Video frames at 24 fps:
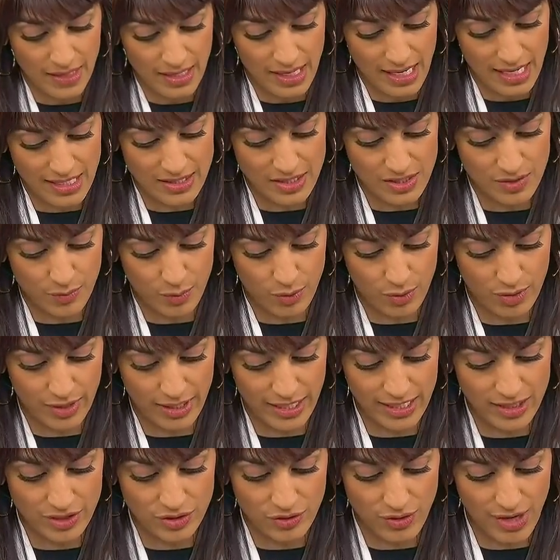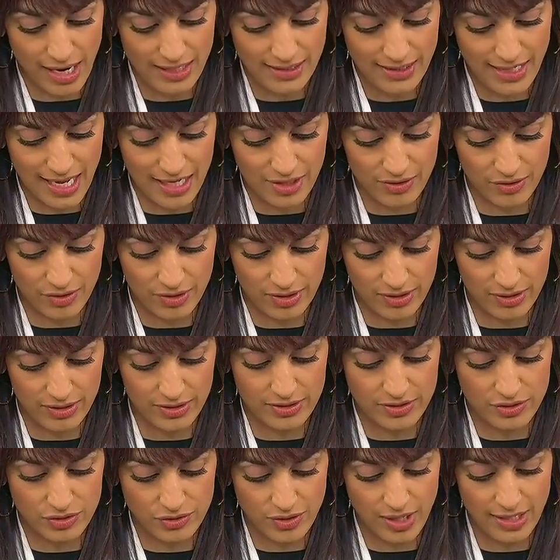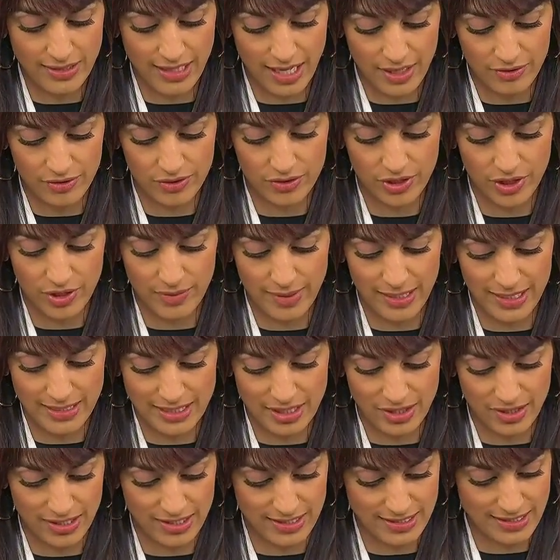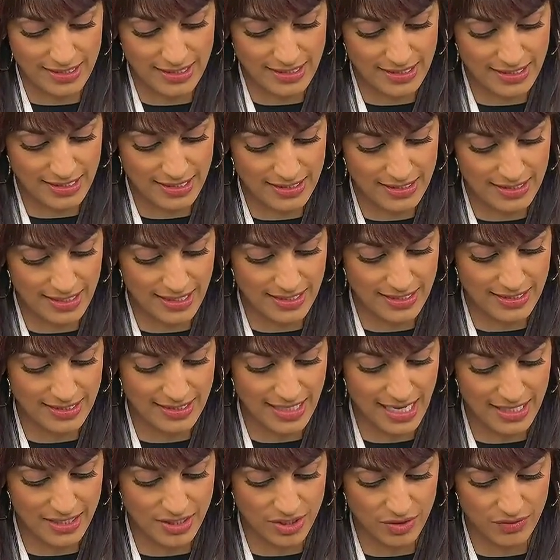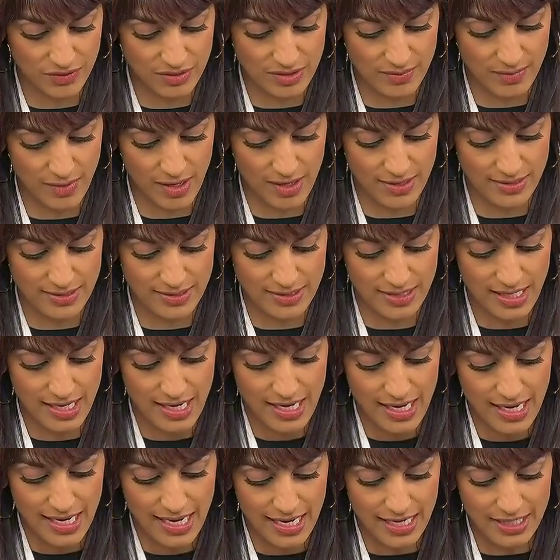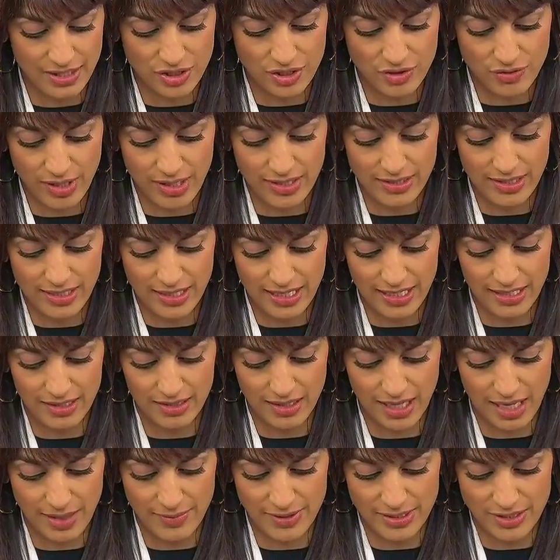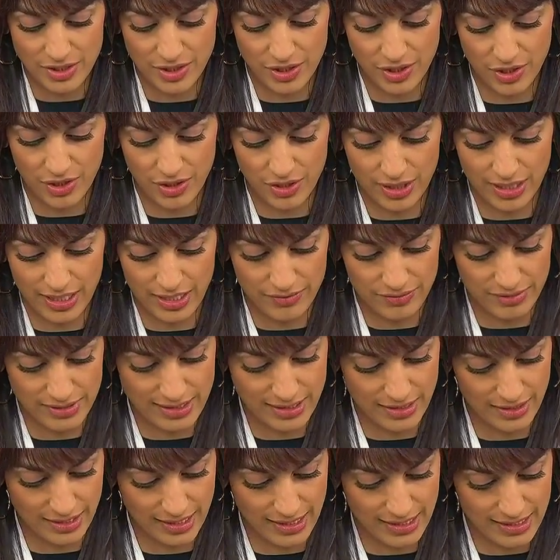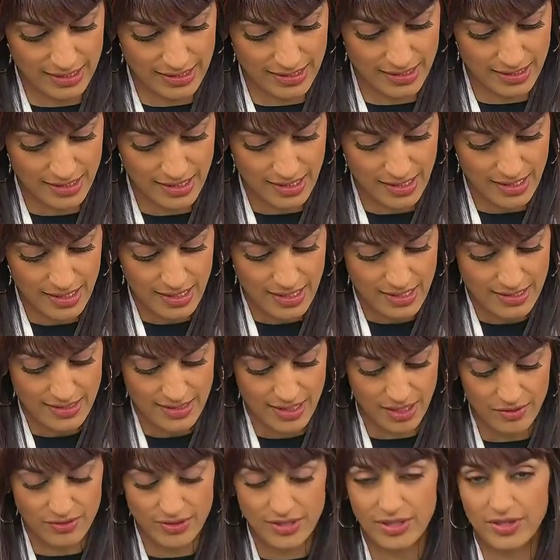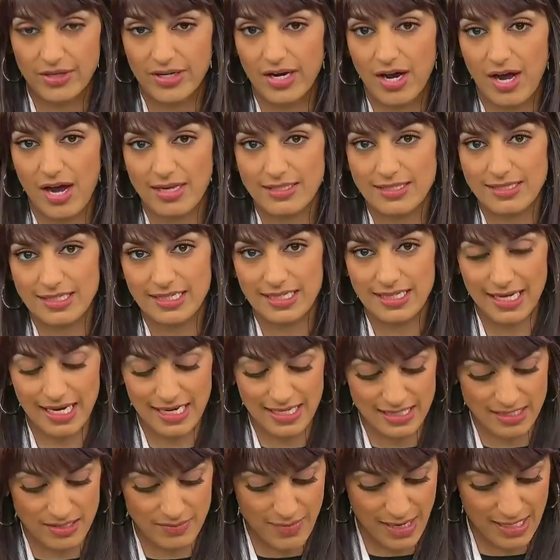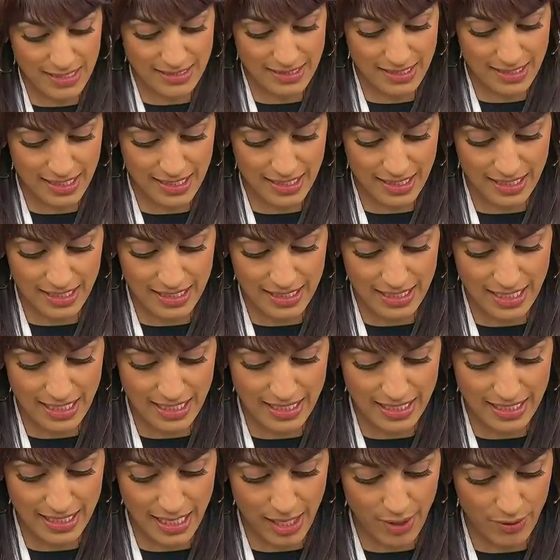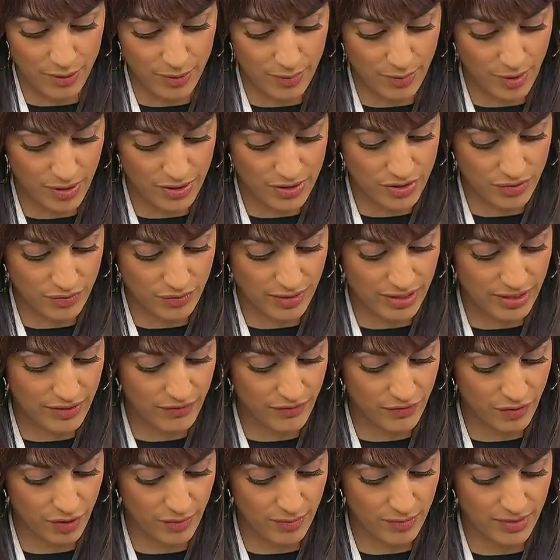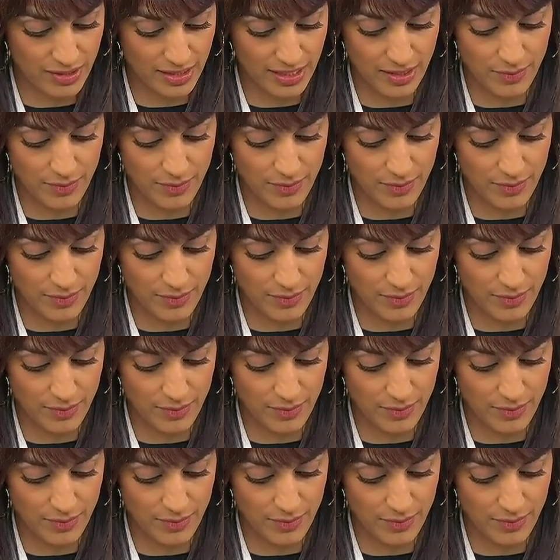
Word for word: and supporting trilateral trilateral humanitarian assistance and disaster response, and strengthening climate security and resilience. Secretary Austin and his Mexican and Canadian counterparts reaffirmed the